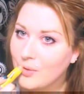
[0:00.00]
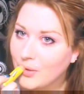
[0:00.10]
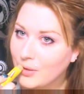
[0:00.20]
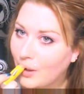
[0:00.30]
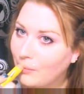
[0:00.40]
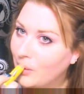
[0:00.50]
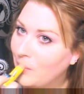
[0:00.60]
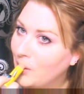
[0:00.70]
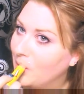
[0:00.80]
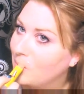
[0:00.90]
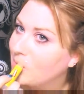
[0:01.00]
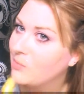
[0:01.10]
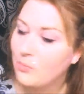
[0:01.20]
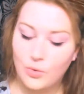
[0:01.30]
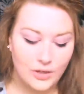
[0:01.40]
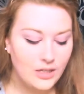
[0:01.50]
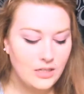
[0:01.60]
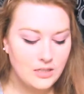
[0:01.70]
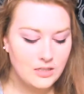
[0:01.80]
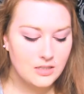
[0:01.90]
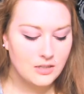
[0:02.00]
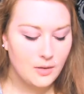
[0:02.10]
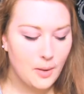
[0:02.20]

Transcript: just to help keep your lips moist.